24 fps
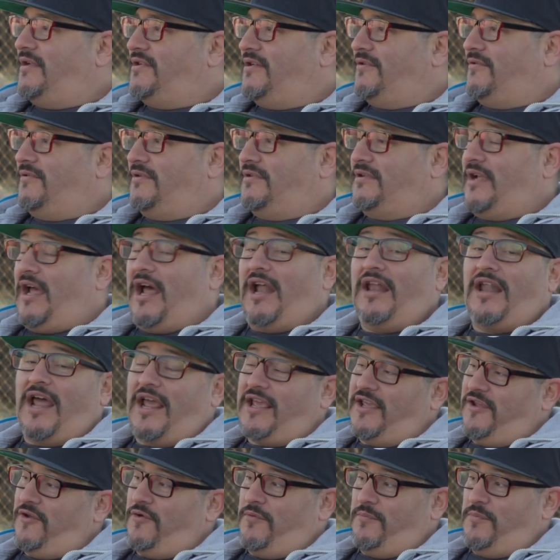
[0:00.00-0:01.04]
She goes, I
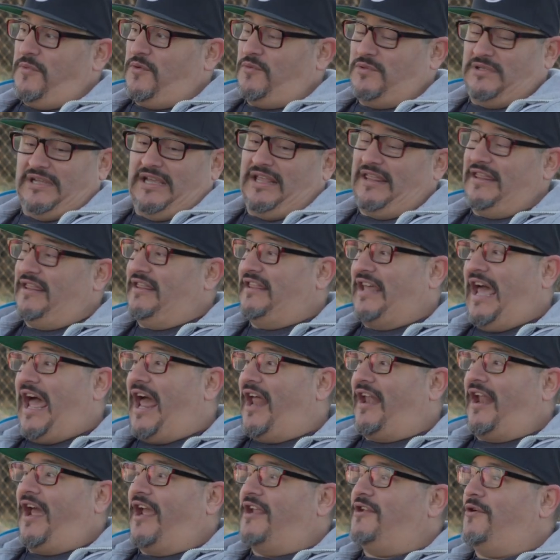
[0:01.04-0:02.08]
like your music.
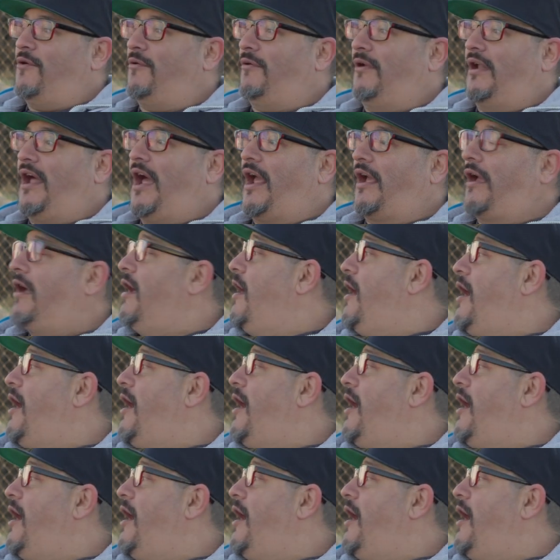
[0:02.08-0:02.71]
That I don't like.